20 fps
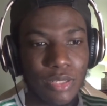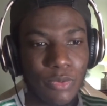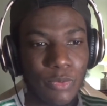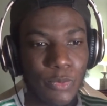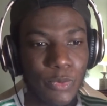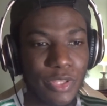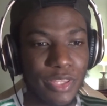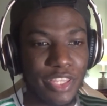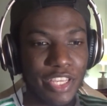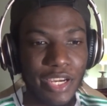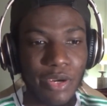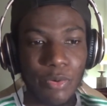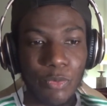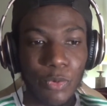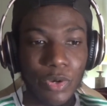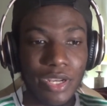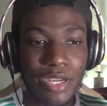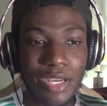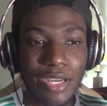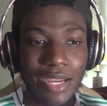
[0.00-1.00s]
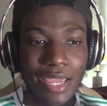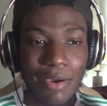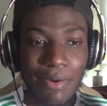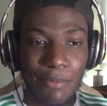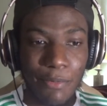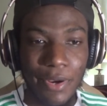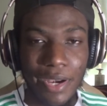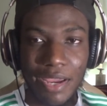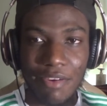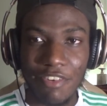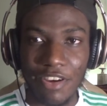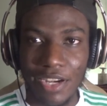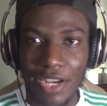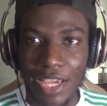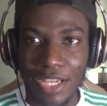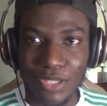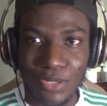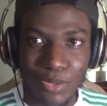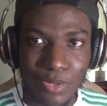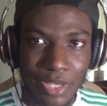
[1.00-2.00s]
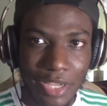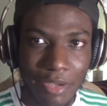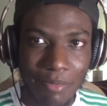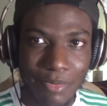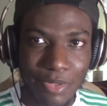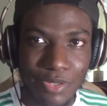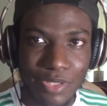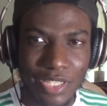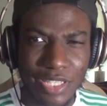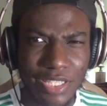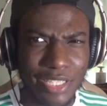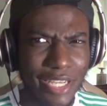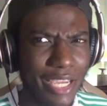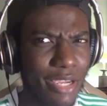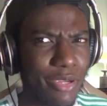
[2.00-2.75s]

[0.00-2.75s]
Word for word: whenever they do their music,